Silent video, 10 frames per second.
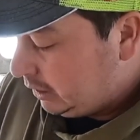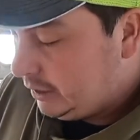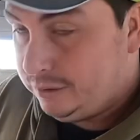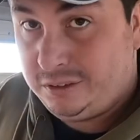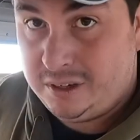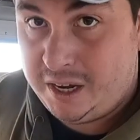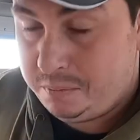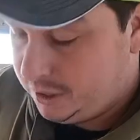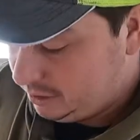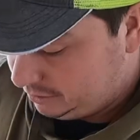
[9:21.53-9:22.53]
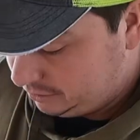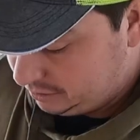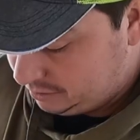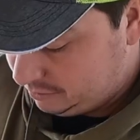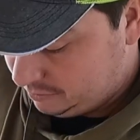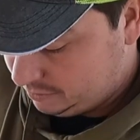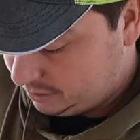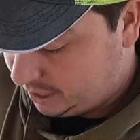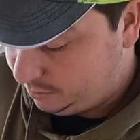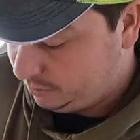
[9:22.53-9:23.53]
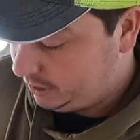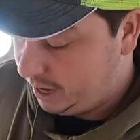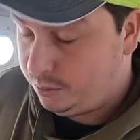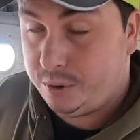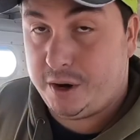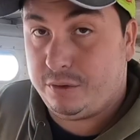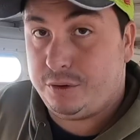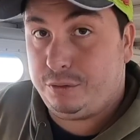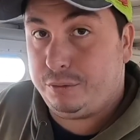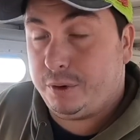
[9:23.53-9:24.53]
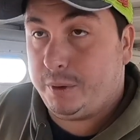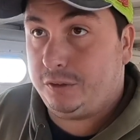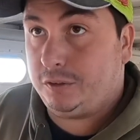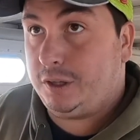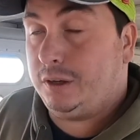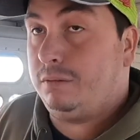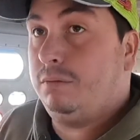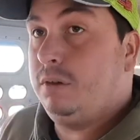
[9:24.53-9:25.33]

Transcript: It was a nightmare, so I won't ever do 308s again.